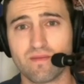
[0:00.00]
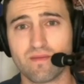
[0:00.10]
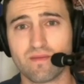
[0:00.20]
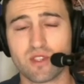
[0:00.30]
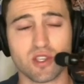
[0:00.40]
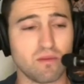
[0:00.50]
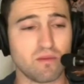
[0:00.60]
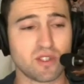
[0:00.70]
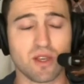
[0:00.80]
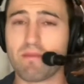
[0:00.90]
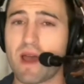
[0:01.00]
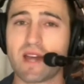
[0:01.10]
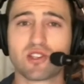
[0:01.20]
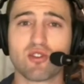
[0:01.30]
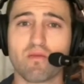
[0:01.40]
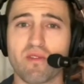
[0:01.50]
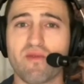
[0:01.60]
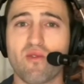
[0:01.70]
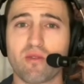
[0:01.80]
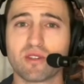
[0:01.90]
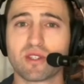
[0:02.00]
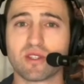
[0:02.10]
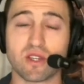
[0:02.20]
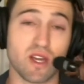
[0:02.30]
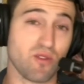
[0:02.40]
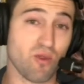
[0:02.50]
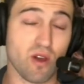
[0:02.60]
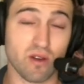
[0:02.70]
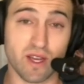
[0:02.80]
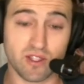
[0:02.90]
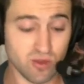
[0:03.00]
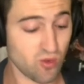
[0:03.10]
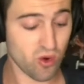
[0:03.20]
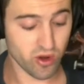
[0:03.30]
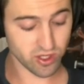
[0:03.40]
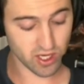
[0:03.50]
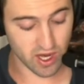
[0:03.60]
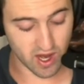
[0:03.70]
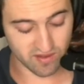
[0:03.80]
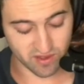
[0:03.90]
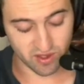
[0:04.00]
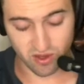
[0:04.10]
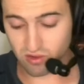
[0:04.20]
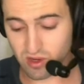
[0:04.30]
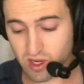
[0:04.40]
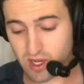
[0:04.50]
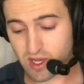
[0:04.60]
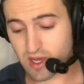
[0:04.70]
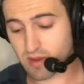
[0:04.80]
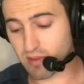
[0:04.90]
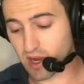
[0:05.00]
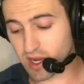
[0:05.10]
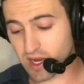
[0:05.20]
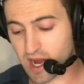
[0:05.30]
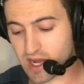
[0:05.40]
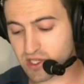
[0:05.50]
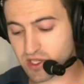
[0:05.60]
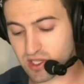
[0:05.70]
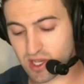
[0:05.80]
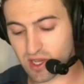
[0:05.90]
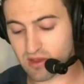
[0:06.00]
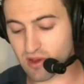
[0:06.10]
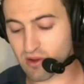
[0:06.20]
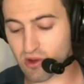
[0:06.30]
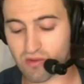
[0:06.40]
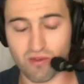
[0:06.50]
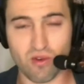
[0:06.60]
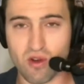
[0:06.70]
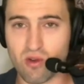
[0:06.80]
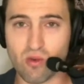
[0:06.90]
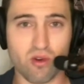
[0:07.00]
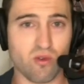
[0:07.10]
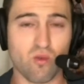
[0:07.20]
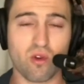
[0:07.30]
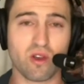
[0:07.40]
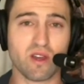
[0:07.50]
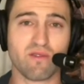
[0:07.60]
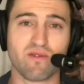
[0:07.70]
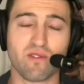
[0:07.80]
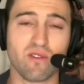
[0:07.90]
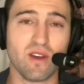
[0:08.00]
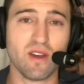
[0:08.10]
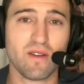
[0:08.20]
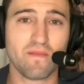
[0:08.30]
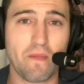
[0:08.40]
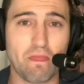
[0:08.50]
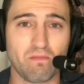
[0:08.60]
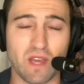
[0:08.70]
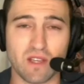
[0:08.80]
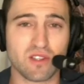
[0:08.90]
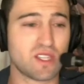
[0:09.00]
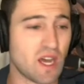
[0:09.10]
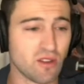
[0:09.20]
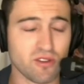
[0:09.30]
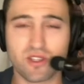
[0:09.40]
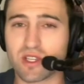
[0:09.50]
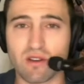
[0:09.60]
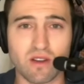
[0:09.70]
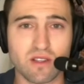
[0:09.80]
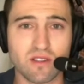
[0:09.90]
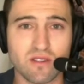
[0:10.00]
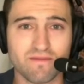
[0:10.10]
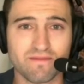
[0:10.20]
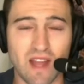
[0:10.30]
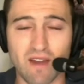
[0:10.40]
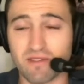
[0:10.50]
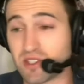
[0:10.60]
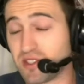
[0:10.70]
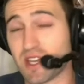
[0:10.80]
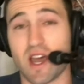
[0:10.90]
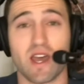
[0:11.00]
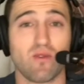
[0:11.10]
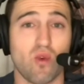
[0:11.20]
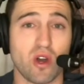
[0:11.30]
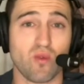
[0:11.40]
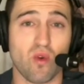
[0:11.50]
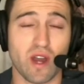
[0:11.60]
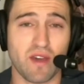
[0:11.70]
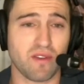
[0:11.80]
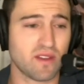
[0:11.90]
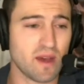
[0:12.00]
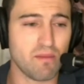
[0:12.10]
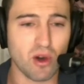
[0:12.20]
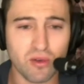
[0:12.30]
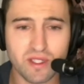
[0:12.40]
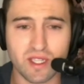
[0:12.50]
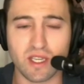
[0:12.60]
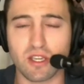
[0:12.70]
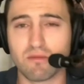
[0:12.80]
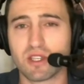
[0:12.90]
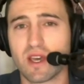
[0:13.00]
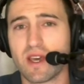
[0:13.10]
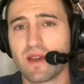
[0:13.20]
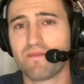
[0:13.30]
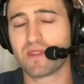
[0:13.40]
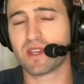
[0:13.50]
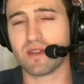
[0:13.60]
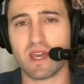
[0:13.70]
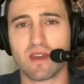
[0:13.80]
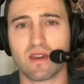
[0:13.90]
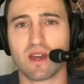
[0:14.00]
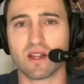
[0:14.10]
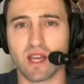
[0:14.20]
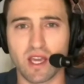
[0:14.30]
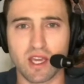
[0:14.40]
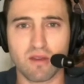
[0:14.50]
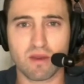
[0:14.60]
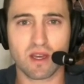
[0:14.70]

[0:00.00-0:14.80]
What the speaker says: some magical performances on the road, and that's what the Warriors are going to have to do. But I just think, though, overall we're in for a stellar series, obviously tied 1-1. I think that both teams can make a claim